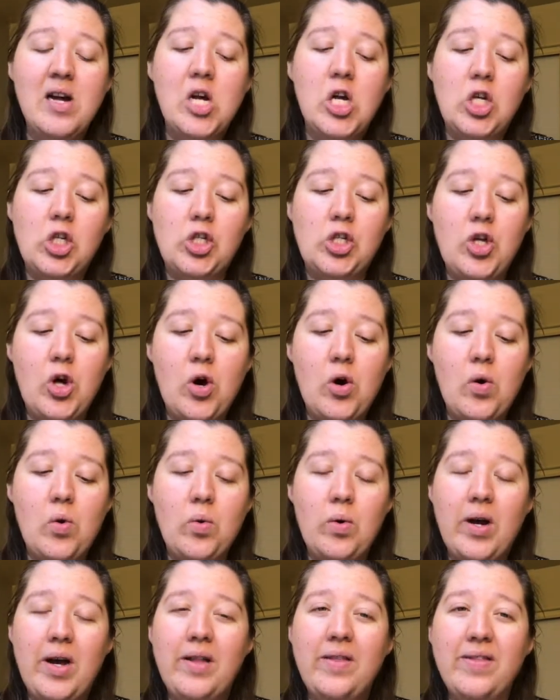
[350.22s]

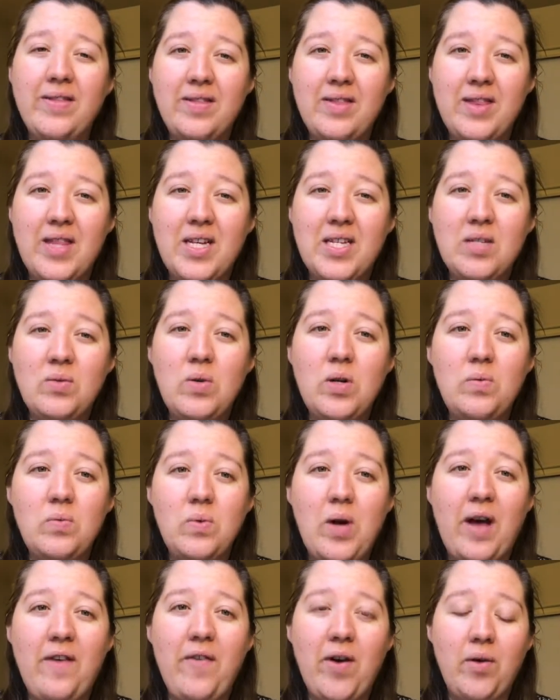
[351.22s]
So this one
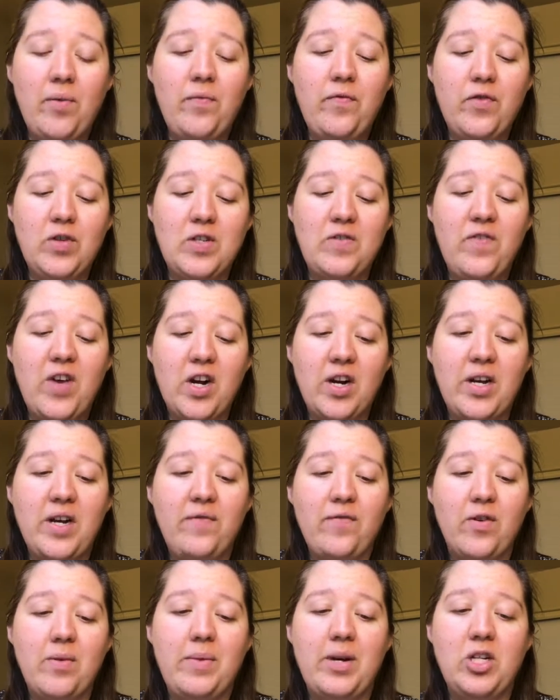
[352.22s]
I found was very
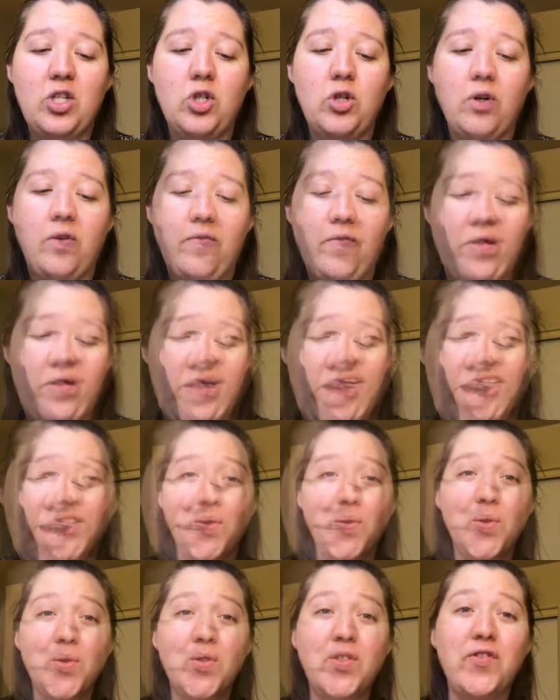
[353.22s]
informational for that. All right,
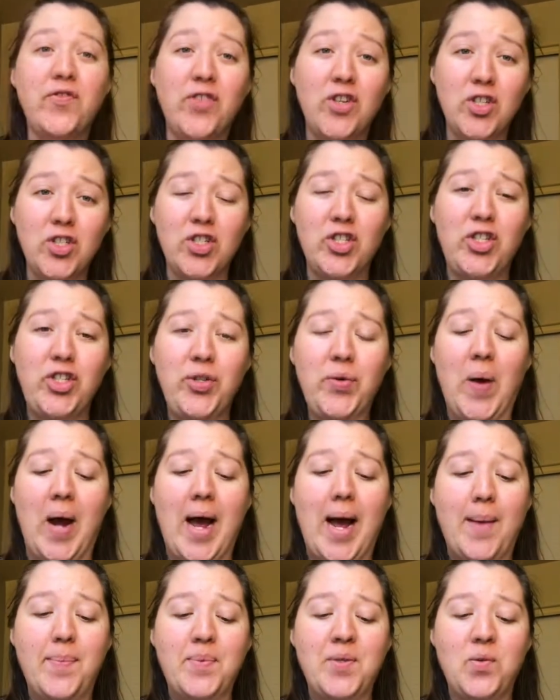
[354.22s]
so those first two
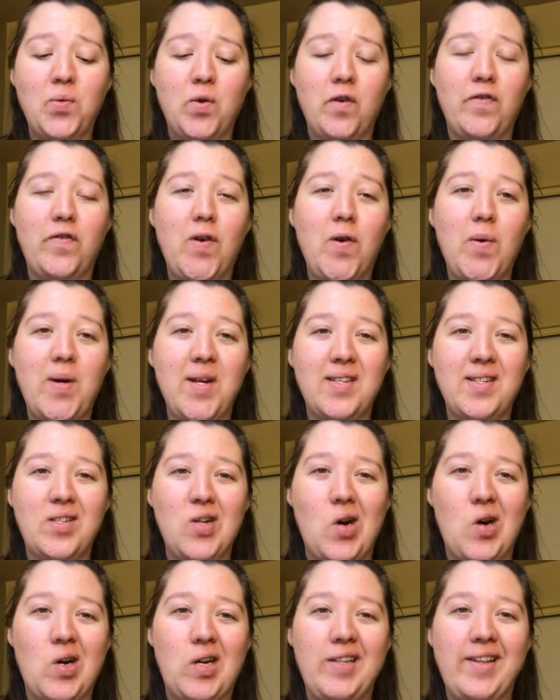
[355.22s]
apps were focused
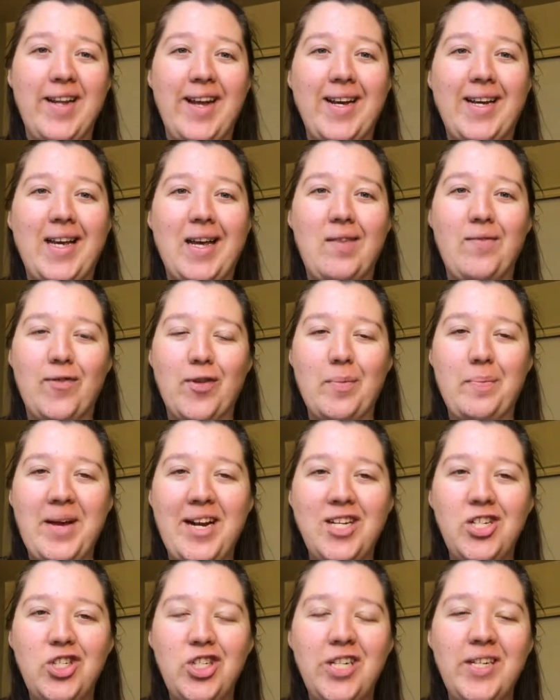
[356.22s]
on like
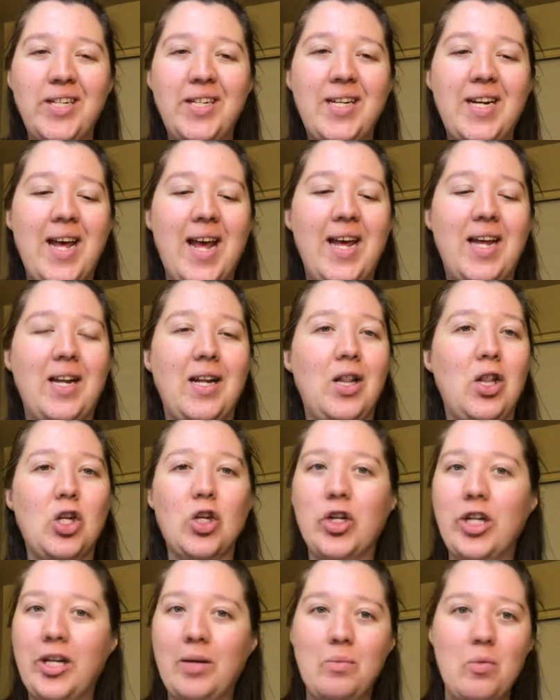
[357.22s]
information and
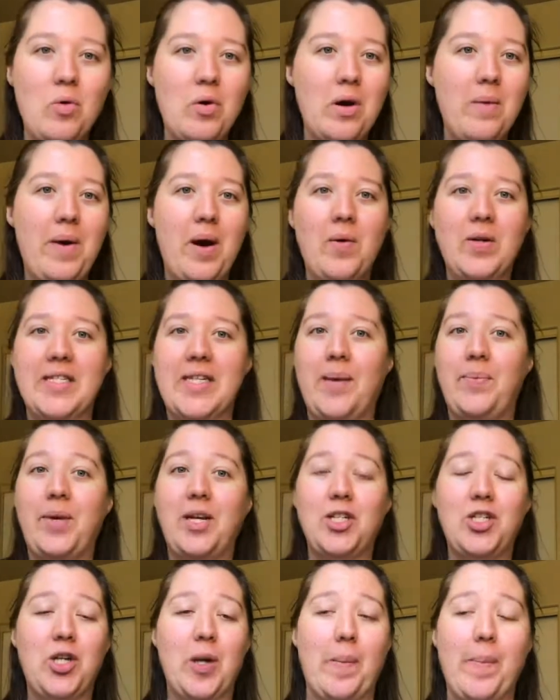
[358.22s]
learning more about what's
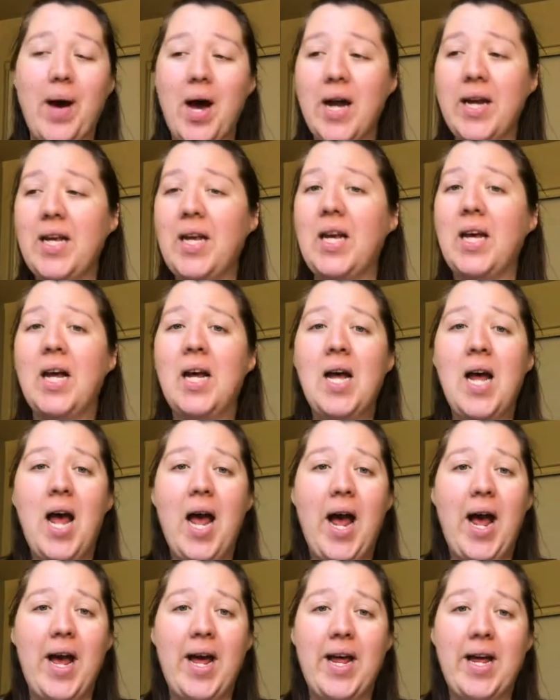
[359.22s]
happening to your body
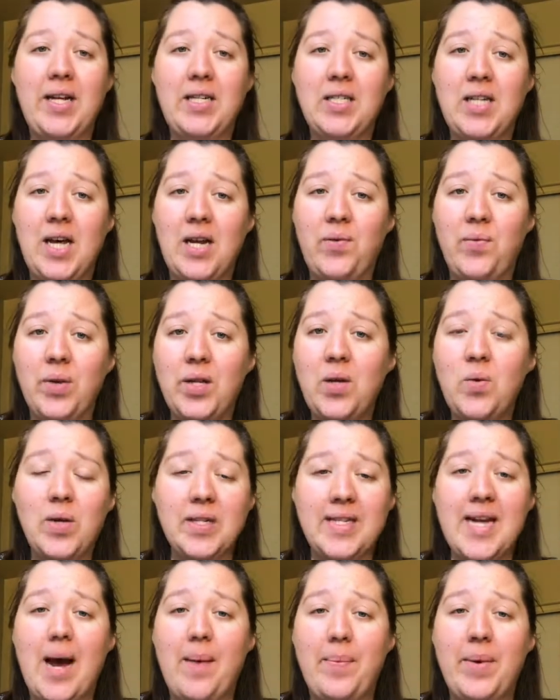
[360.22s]
and really
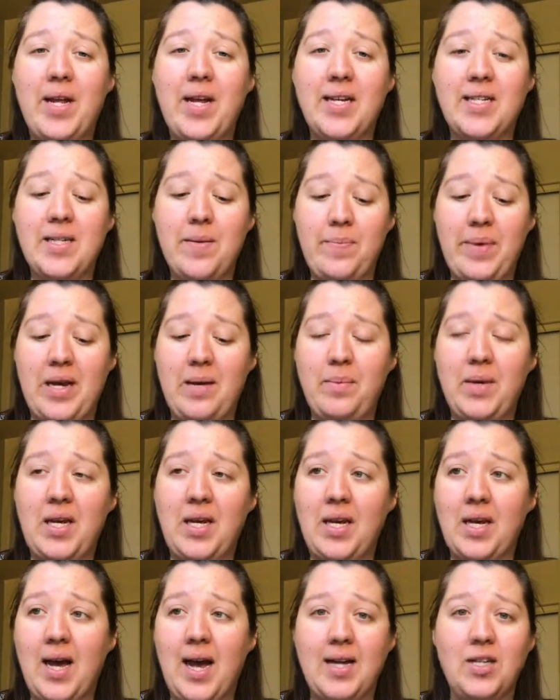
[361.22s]
what's happening to
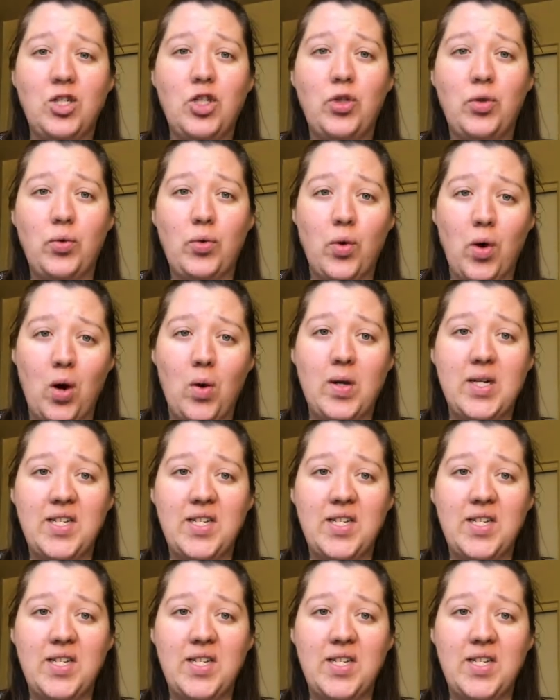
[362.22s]
baby as you grow and